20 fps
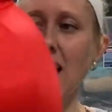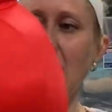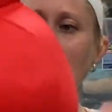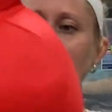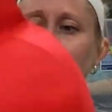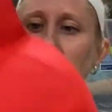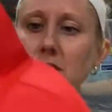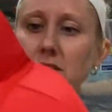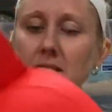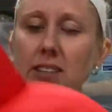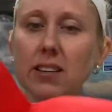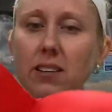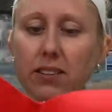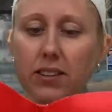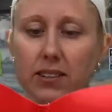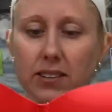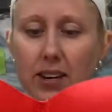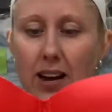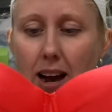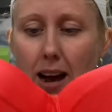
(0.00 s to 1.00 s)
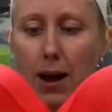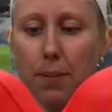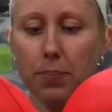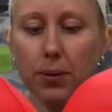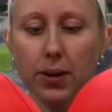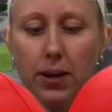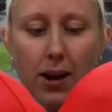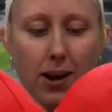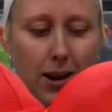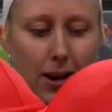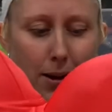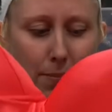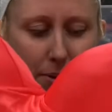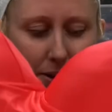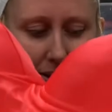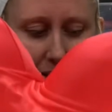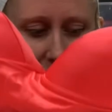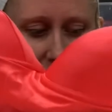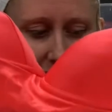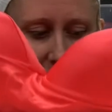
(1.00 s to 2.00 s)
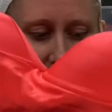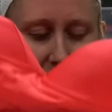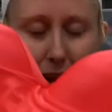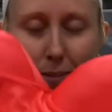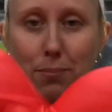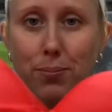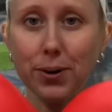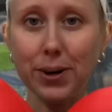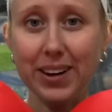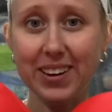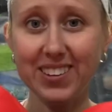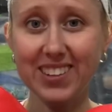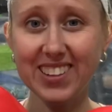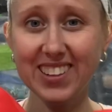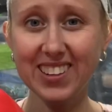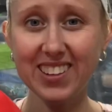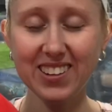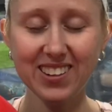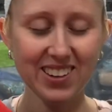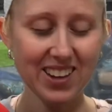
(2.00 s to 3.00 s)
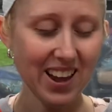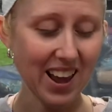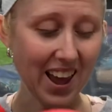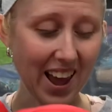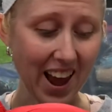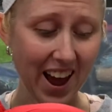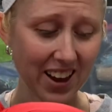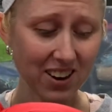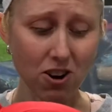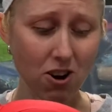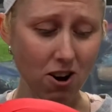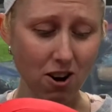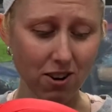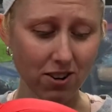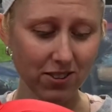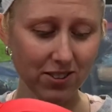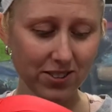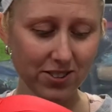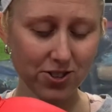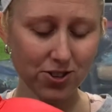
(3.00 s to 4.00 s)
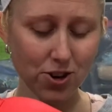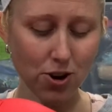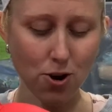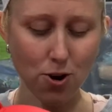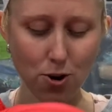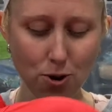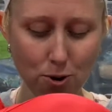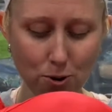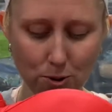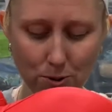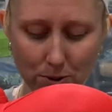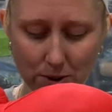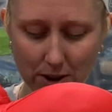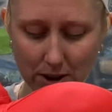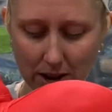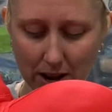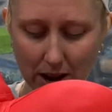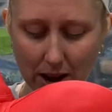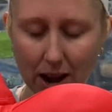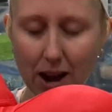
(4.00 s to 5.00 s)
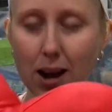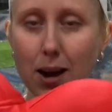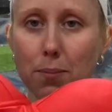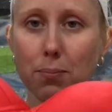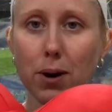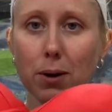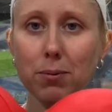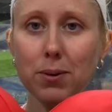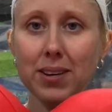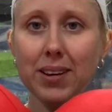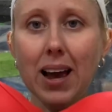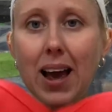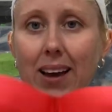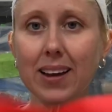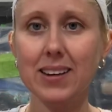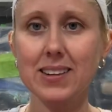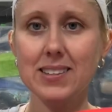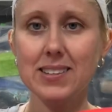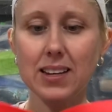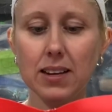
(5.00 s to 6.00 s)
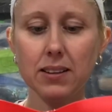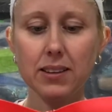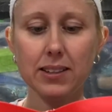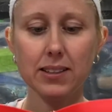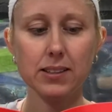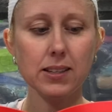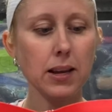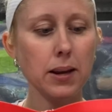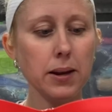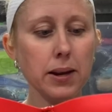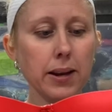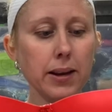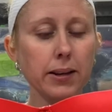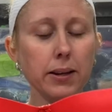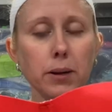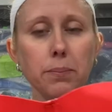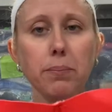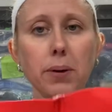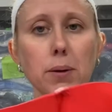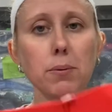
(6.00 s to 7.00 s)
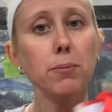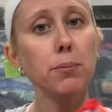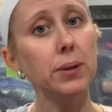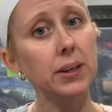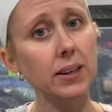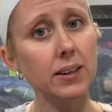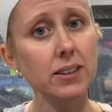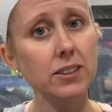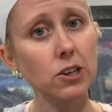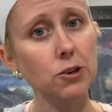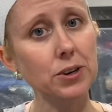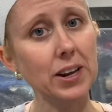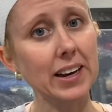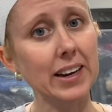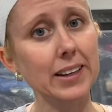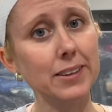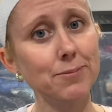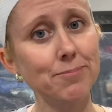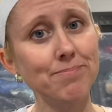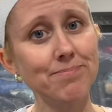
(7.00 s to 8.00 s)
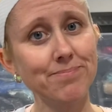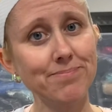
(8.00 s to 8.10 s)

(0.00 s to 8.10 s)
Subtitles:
I could sell the top, but it's not branded at all, so probably not going to sell this and probably going to donate it.